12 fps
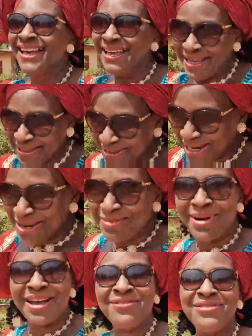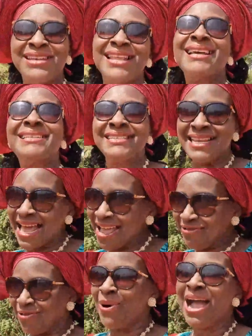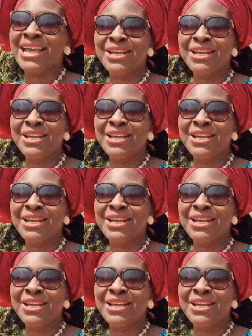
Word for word: Enjoying my village life. Why